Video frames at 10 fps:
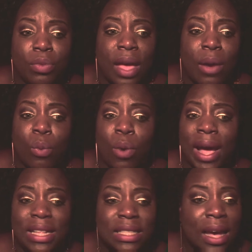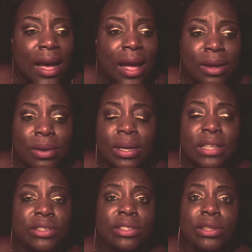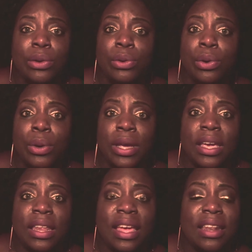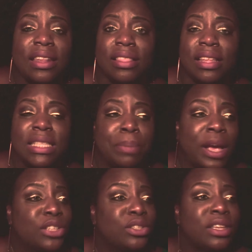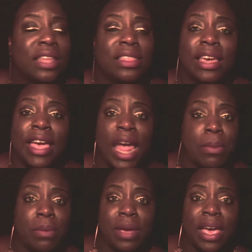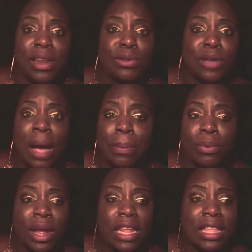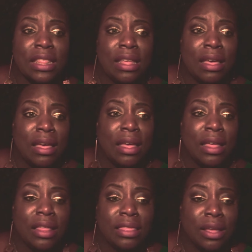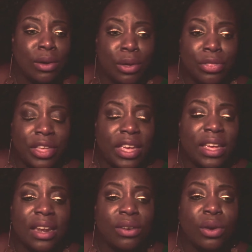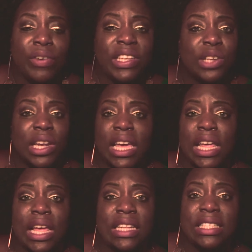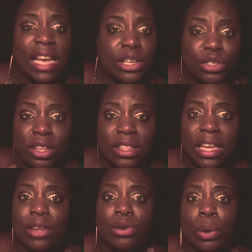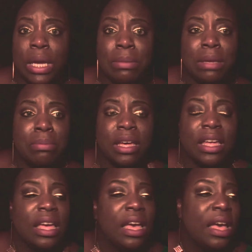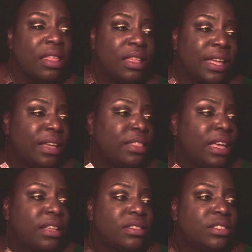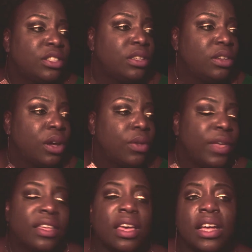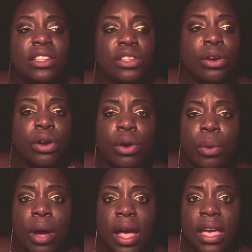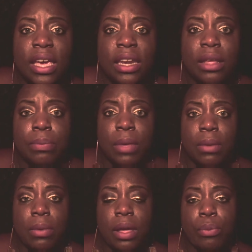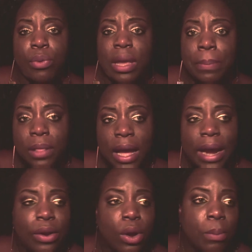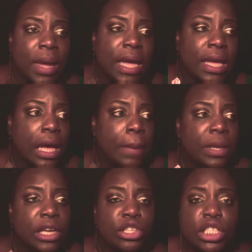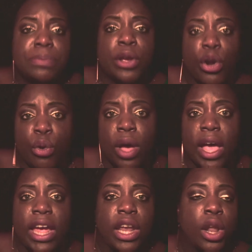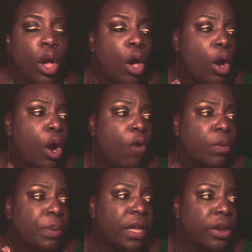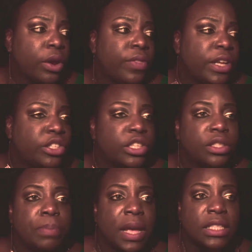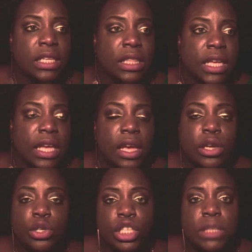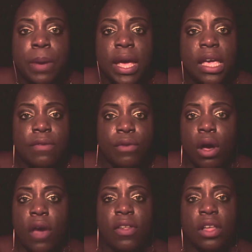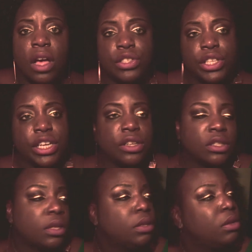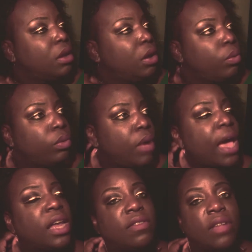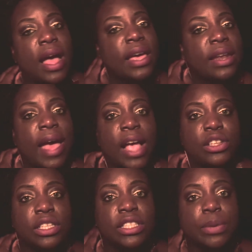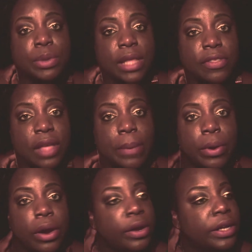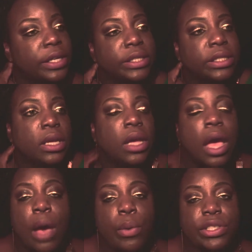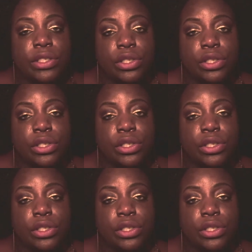that white tile is just annoying. And especially, like, the cameraman who's operating the whole thing, I don't know if he's trying to intentionally annoy me, but then they cut to her crying and reapplying her makeup because she's been crying over Peter, and that she's paying for all the lost years. And, you know, I could have actually did without that part, because I was